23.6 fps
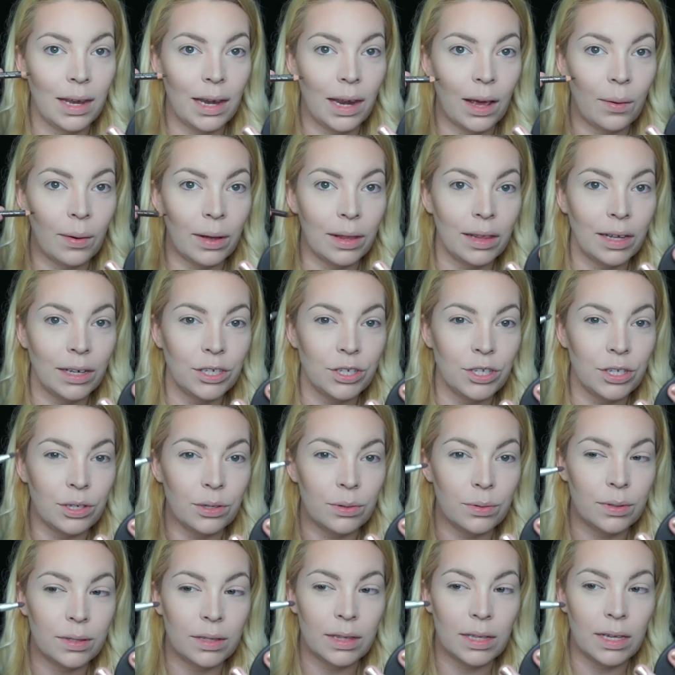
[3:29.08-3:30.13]
Now I like to
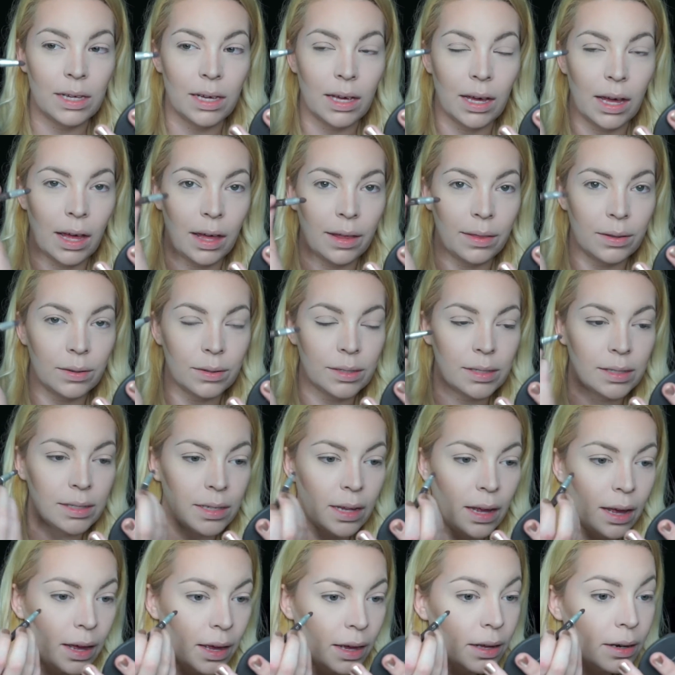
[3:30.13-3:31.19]
use the other
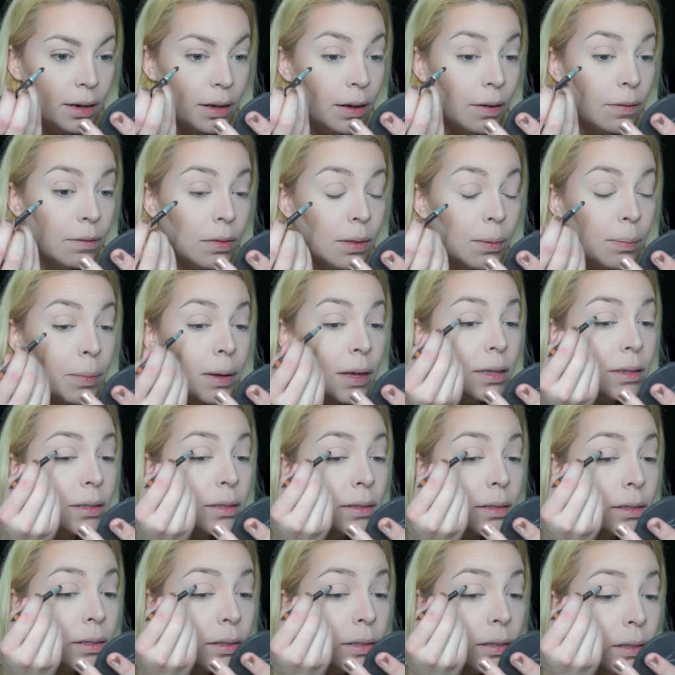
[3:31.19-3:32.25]
side of the
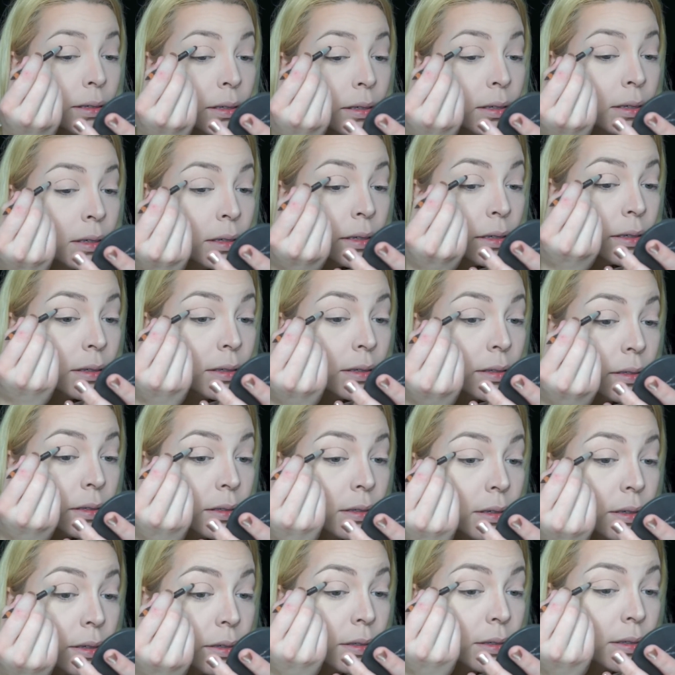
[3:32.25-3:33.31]
pencil to
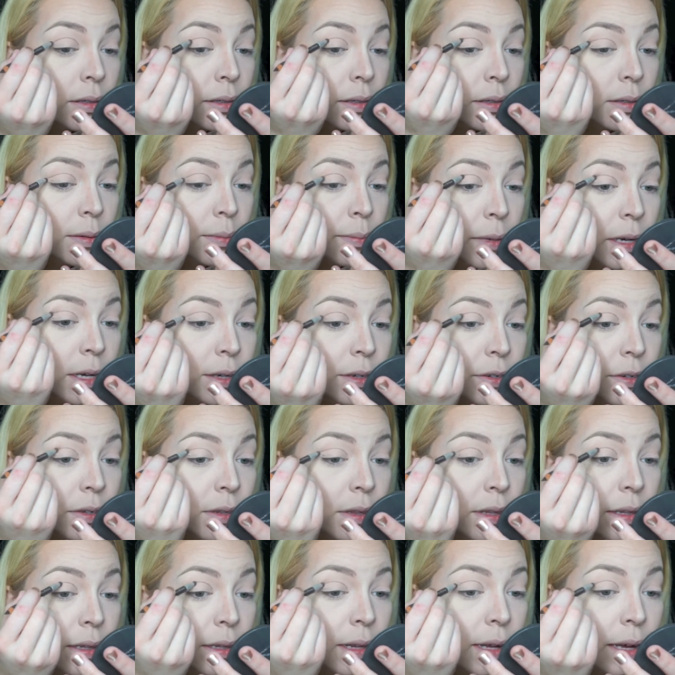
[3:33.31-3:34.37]
start to
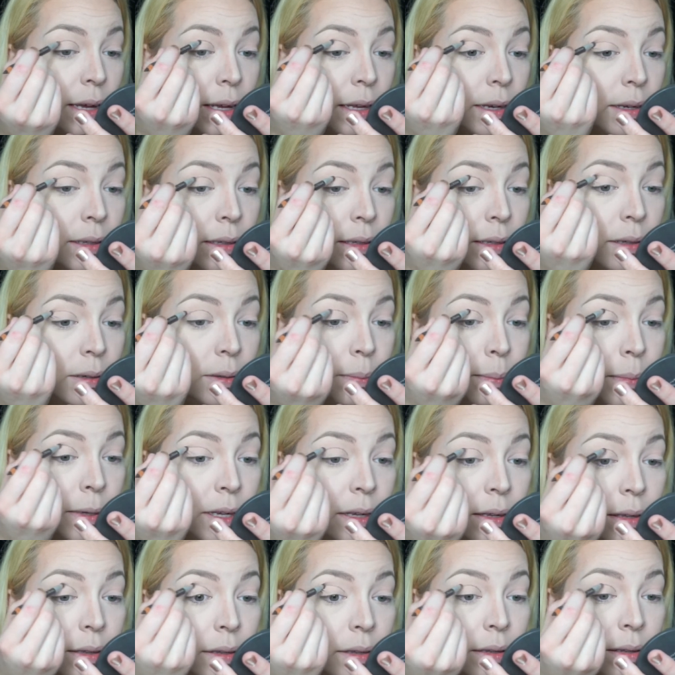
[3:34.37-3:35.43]
smudge the line a little
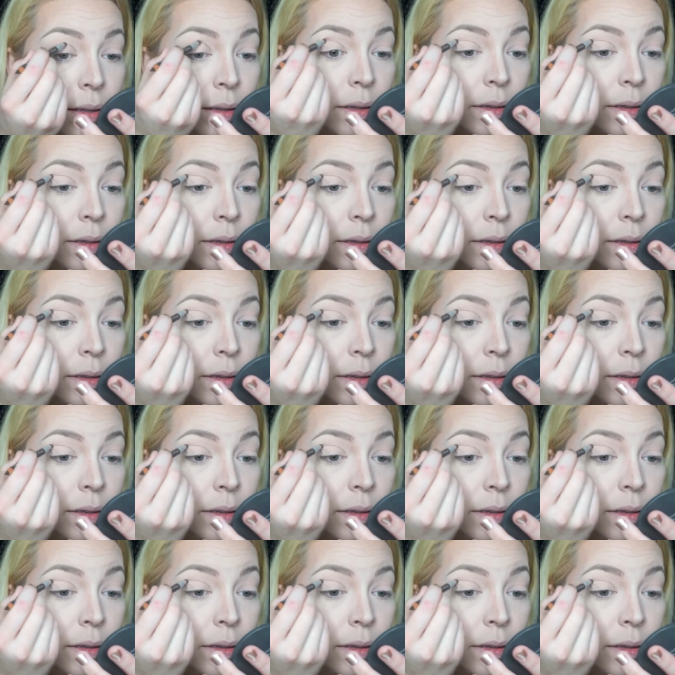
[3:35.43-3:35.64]
bit,